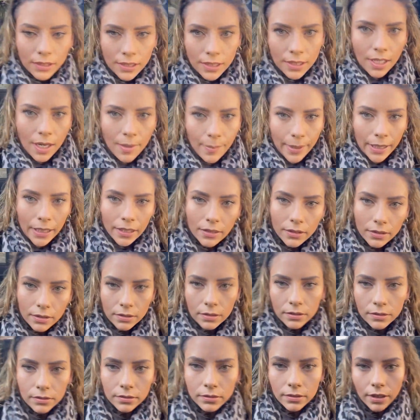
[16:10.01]
Damn it.
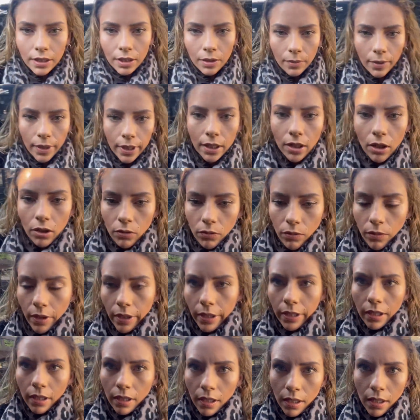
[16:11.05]
Anyway, hopefully
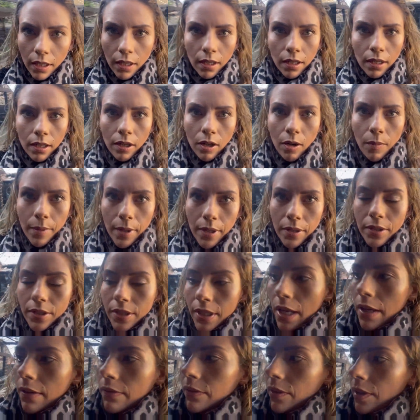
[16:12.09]
I'll be able to
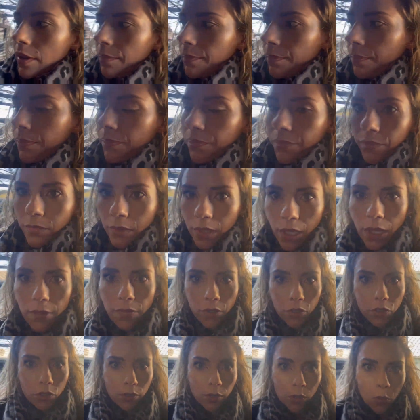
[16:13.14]
save them if I
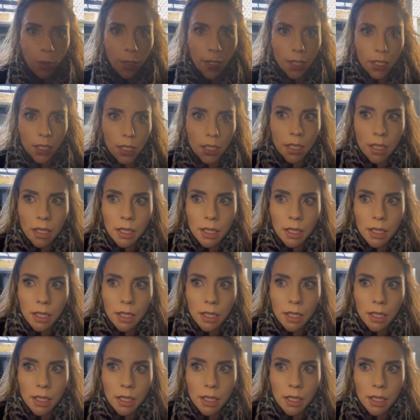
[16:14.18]
do it quick.